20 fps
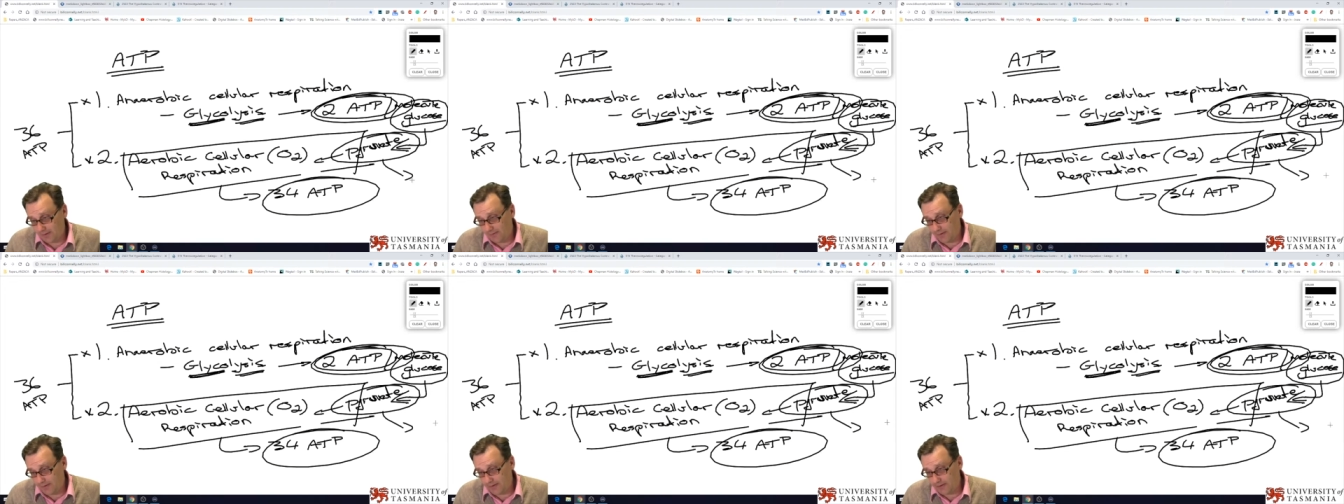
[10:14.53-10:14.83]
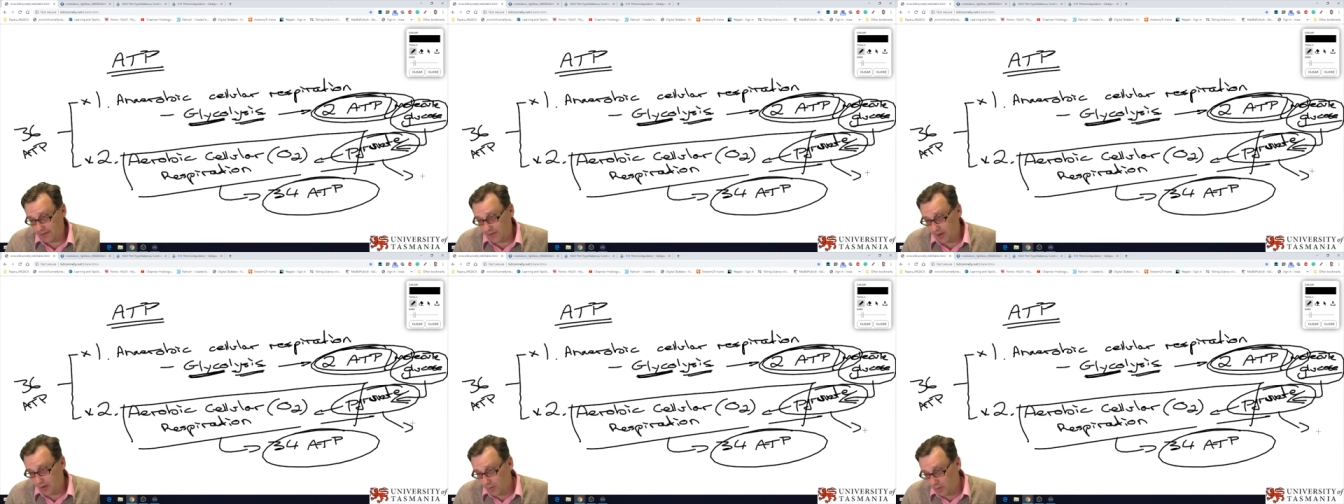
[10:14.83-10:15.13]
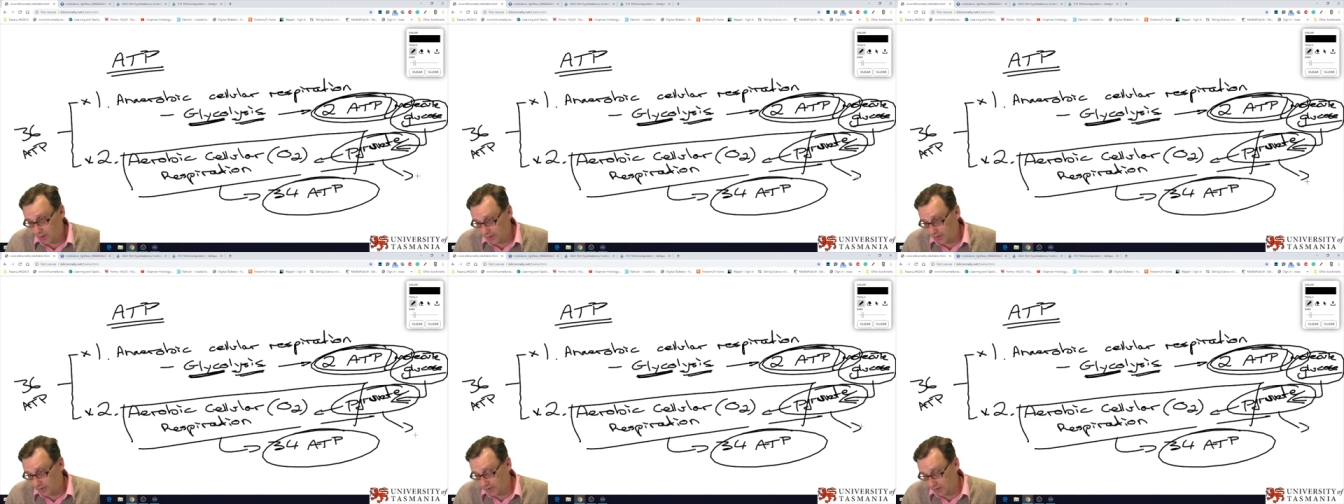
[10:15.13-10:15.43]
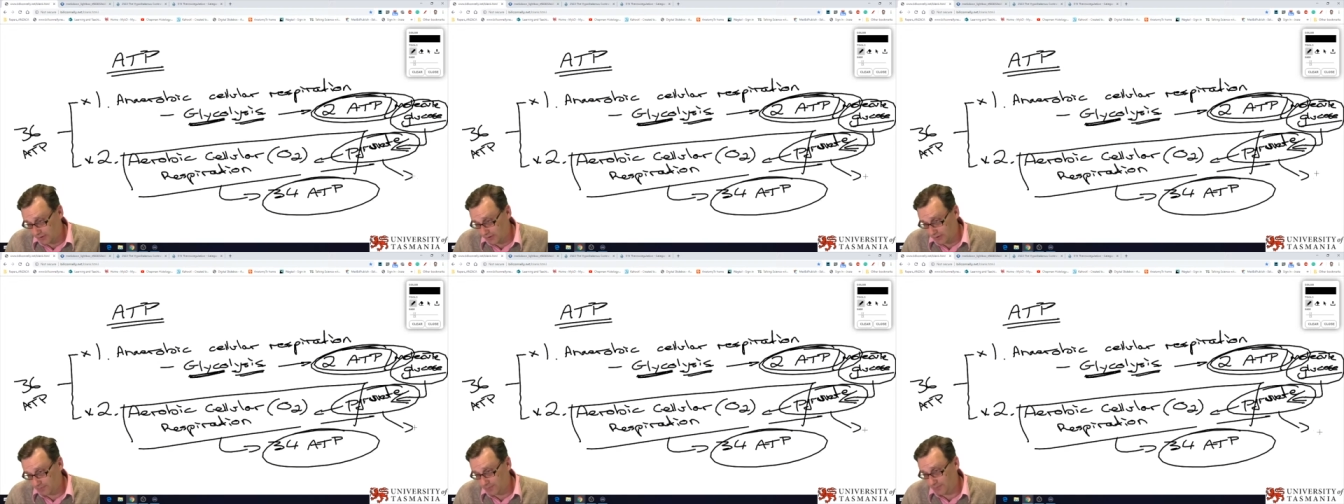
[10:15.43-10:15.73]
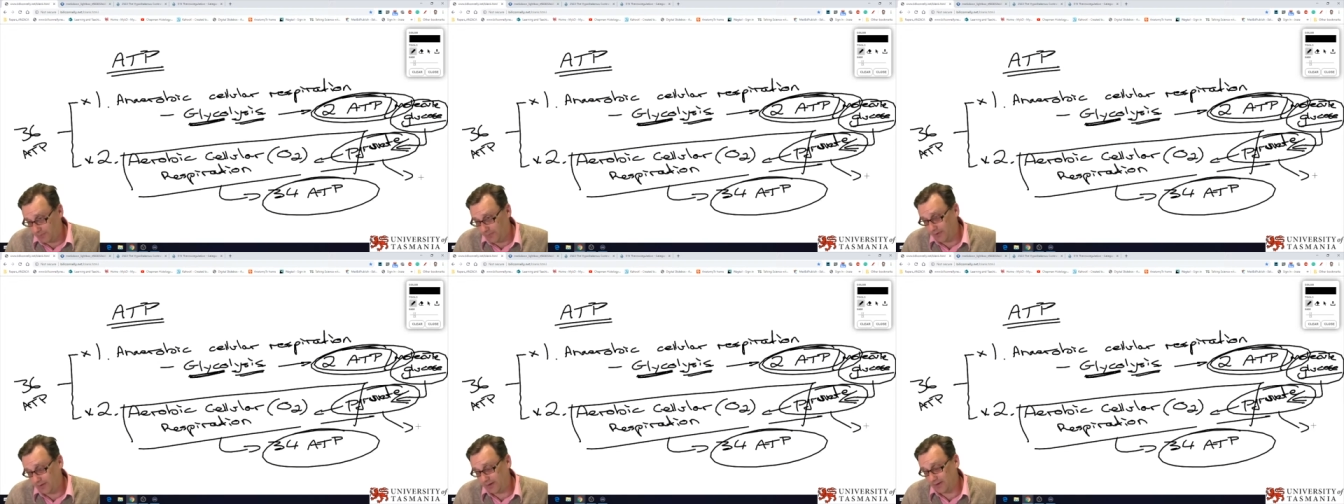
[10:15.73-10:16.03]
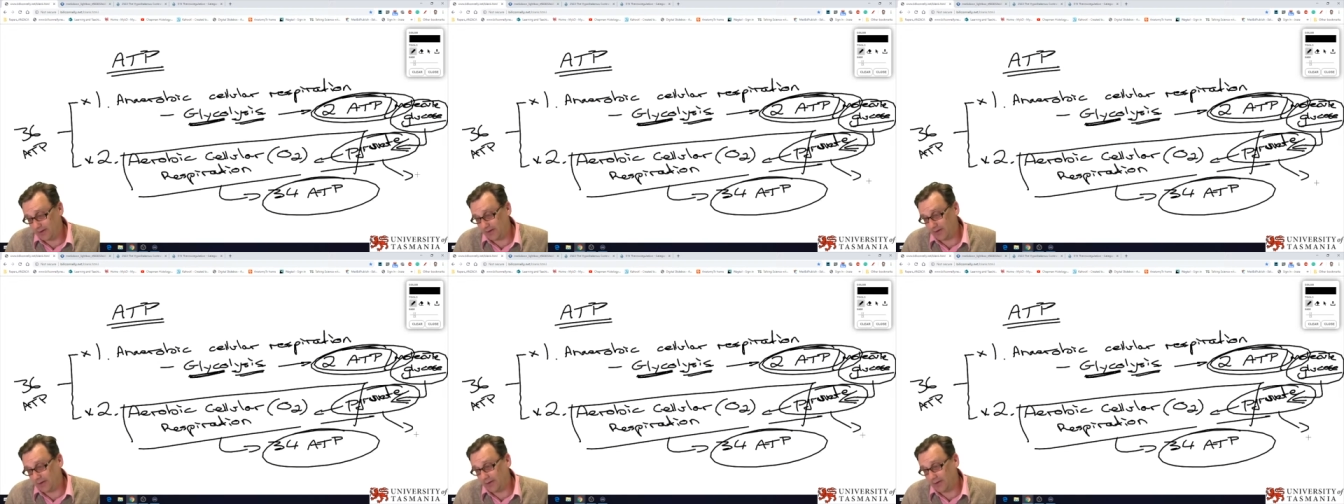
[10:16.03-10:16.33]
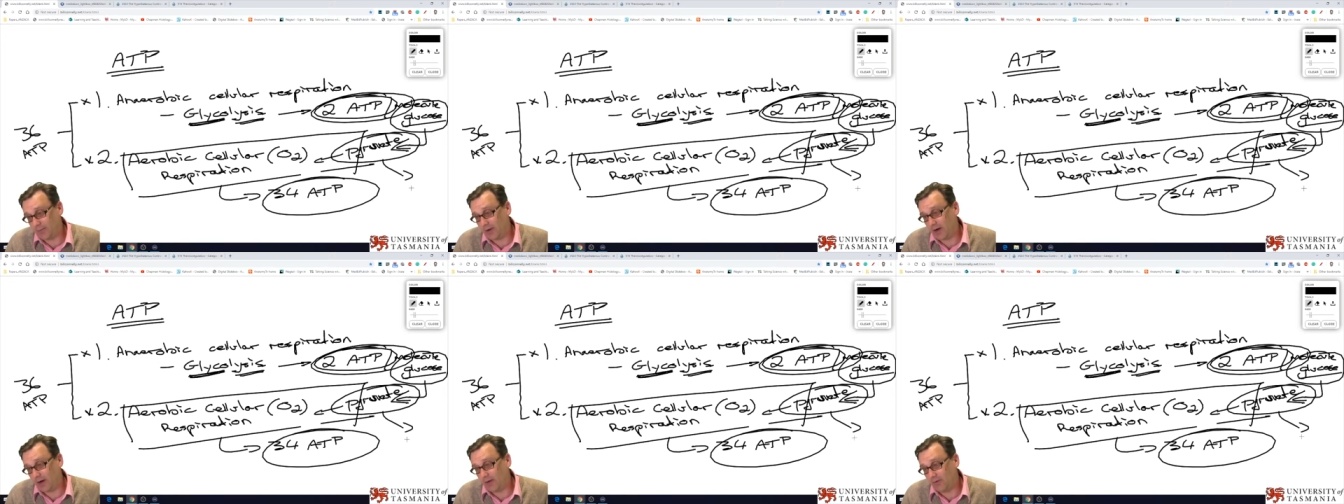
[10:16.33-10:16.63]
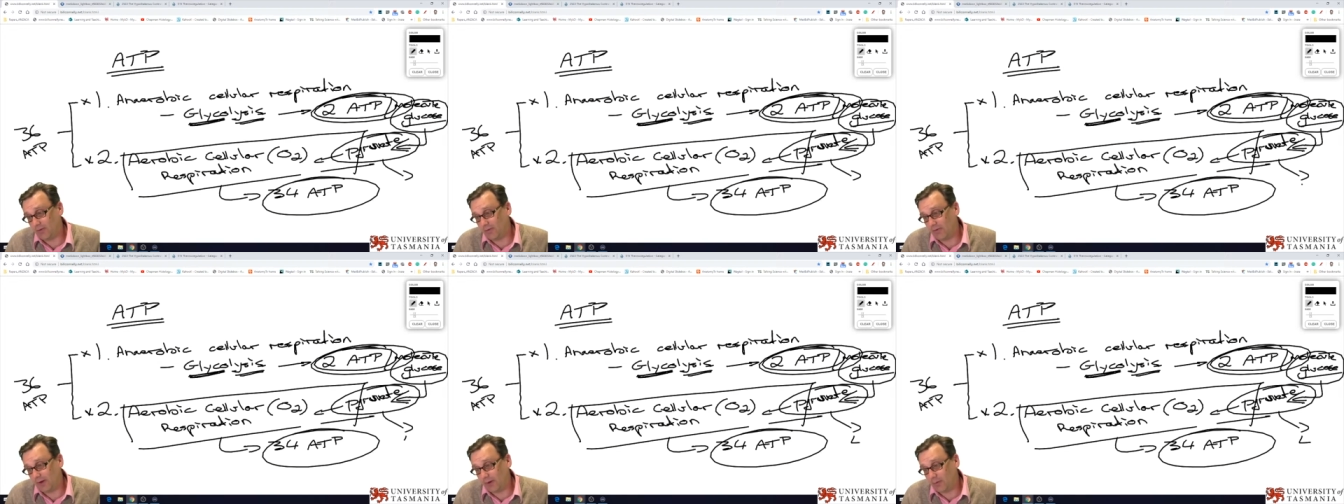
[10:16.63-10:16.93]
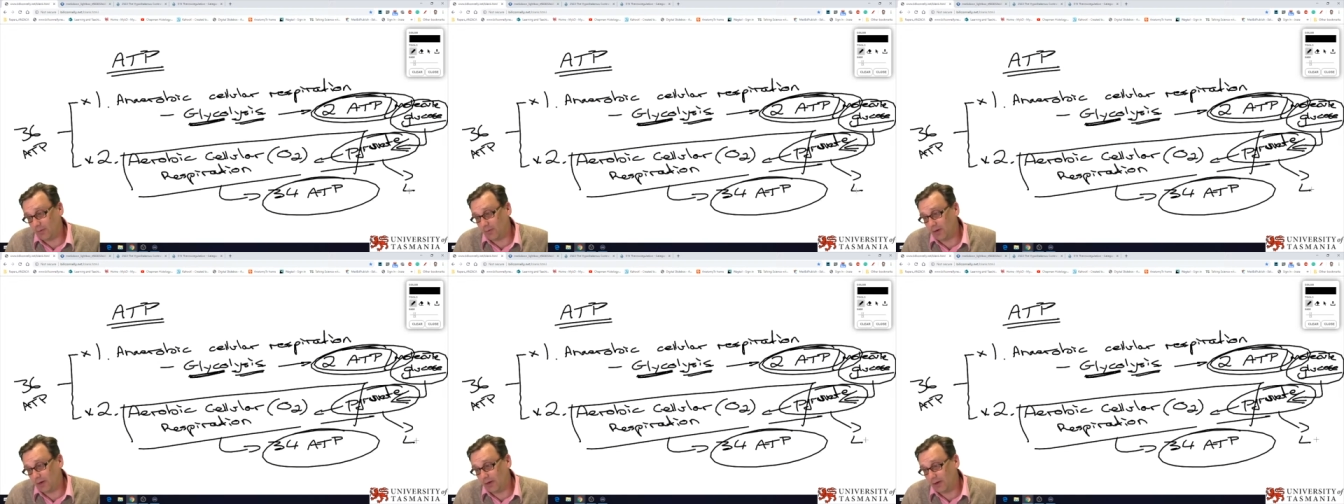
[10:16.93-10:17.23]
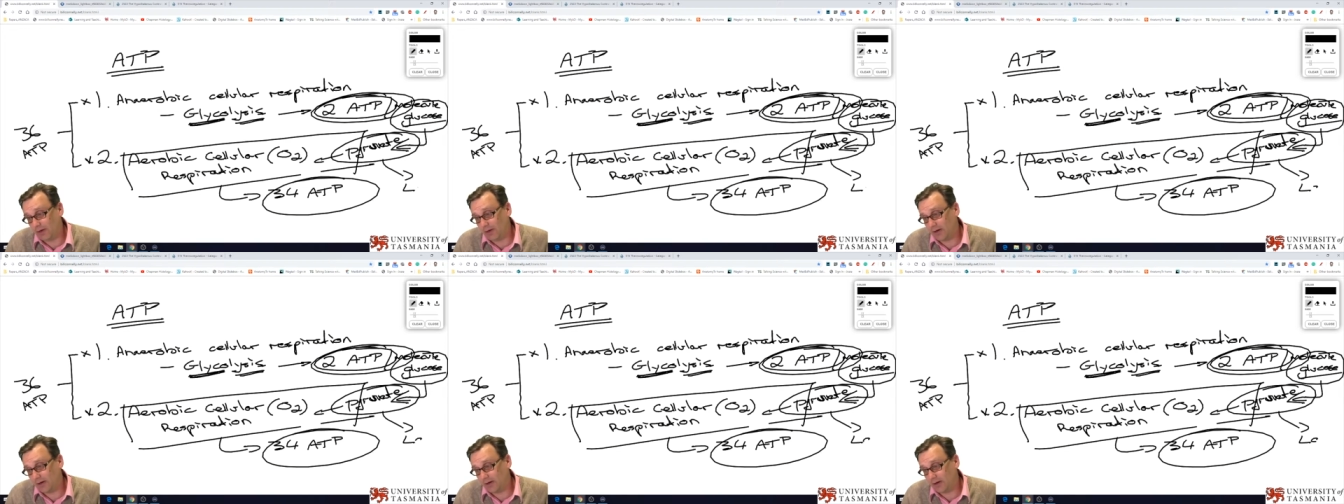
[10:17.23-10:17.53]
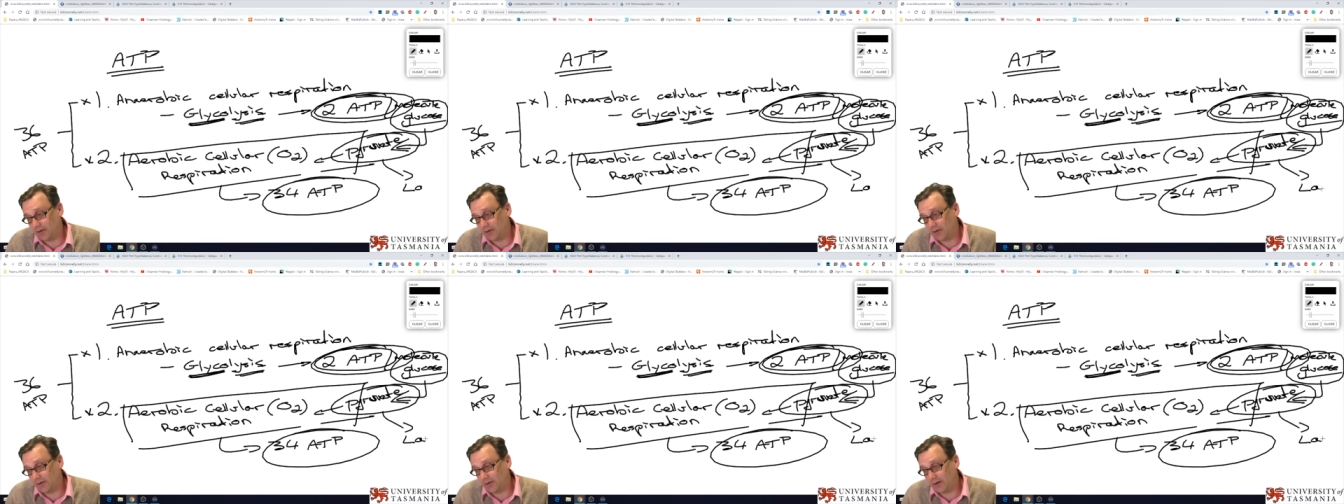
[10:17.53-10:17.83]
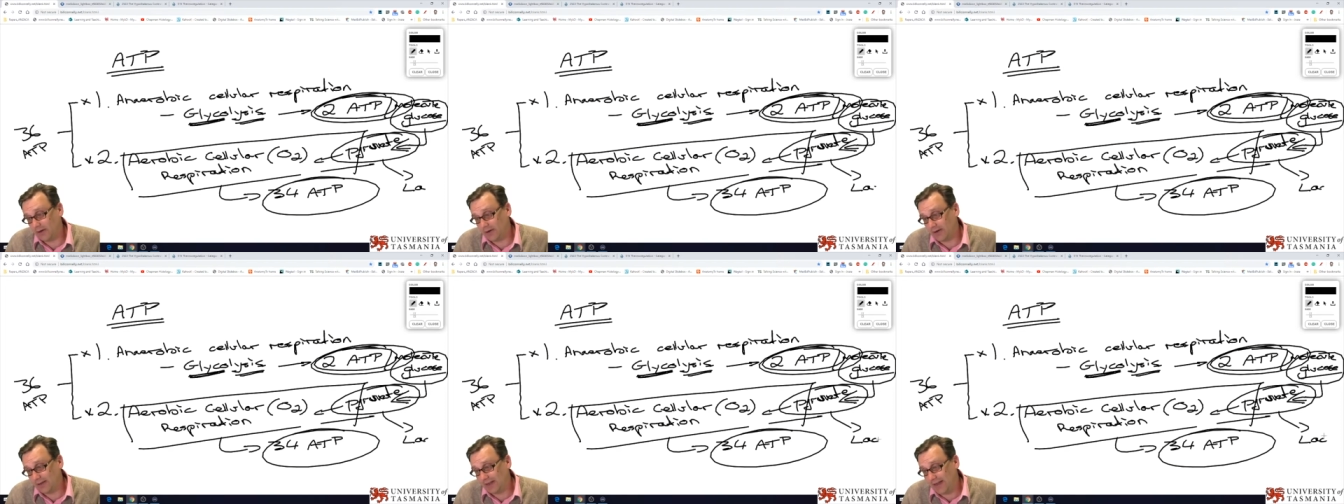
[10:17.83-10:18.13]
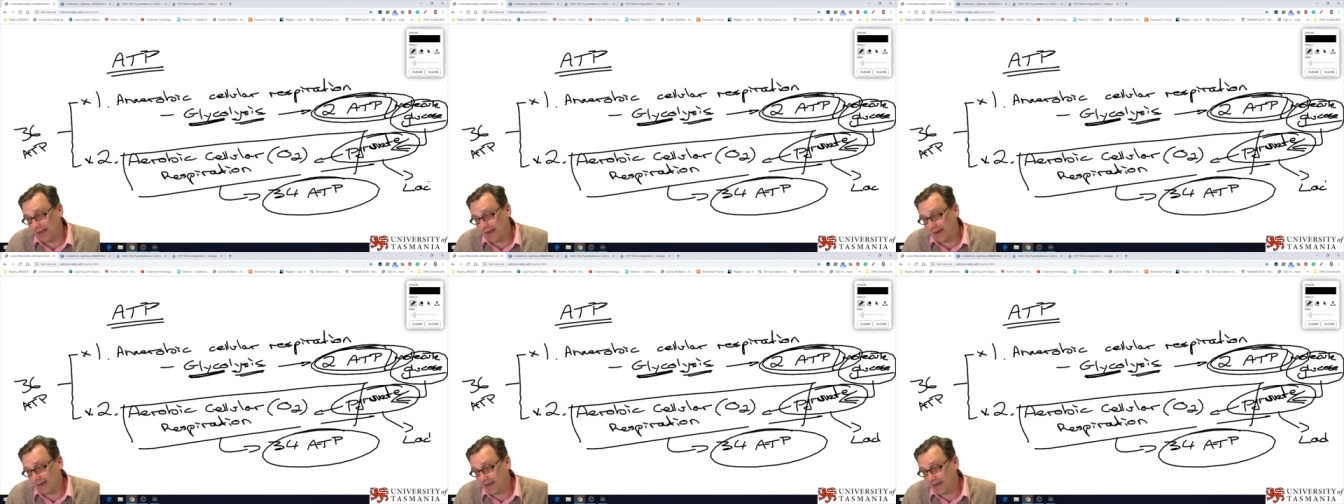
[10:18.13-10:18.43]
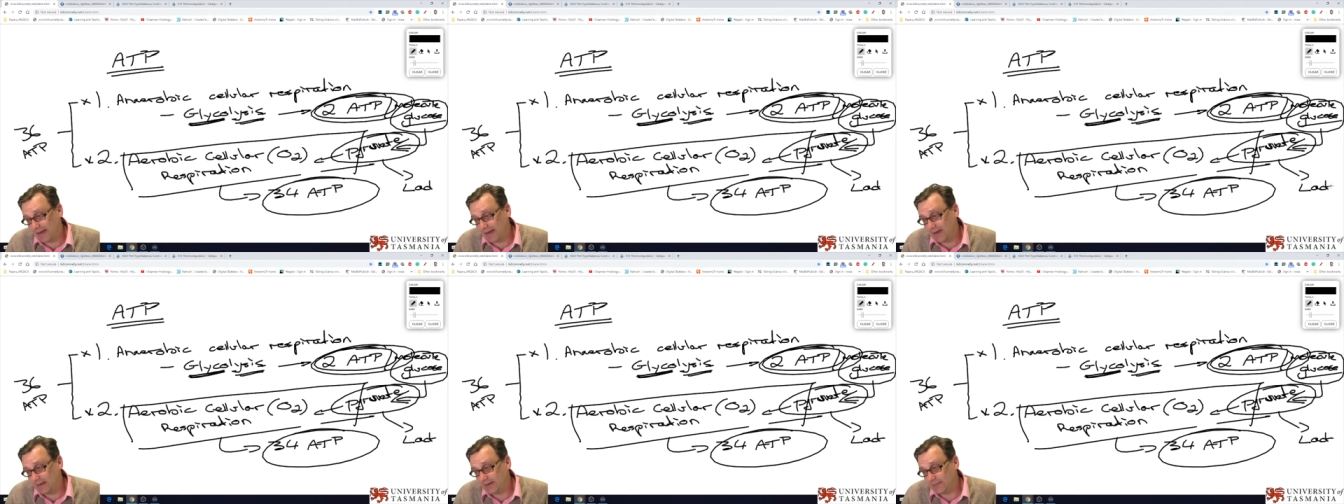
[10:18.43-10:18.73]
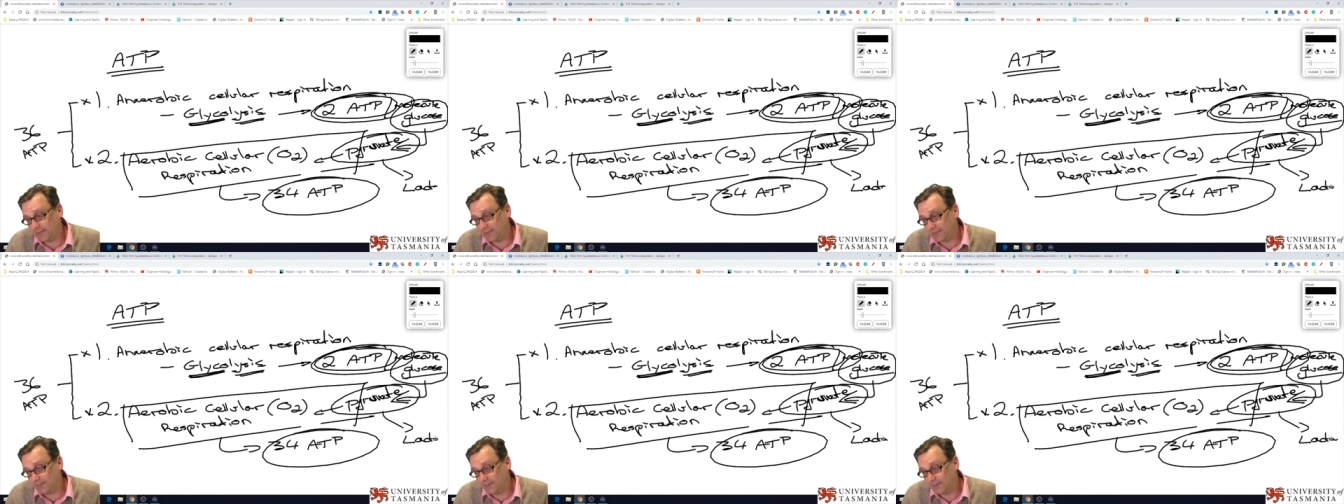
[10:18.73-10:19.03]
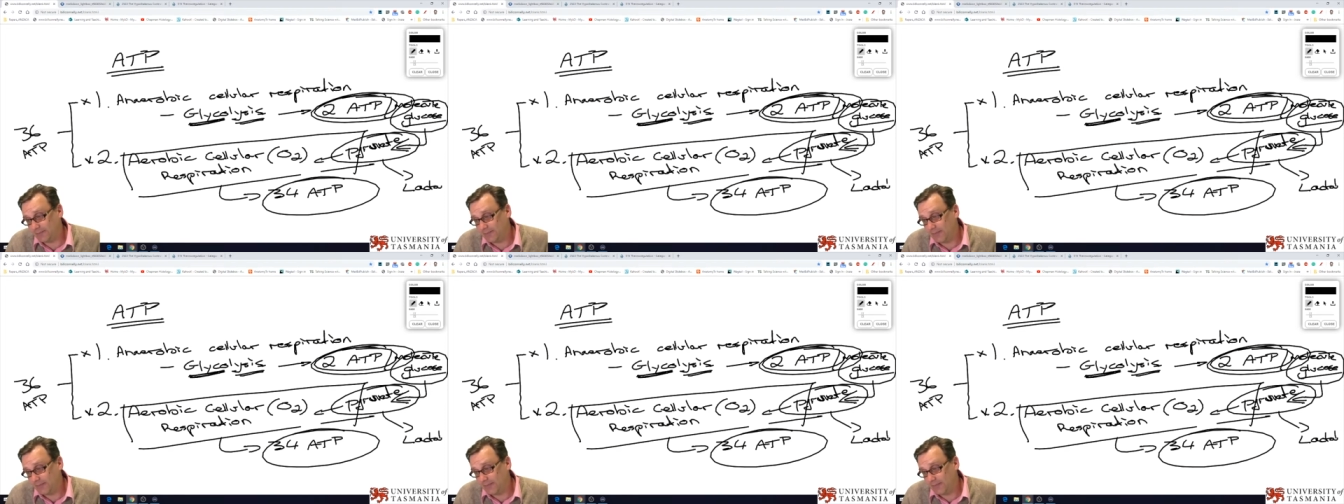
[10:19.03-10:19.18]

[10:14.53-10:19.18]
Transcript: Now, if there's no oxygen, this pyruvate will get turned into lactate,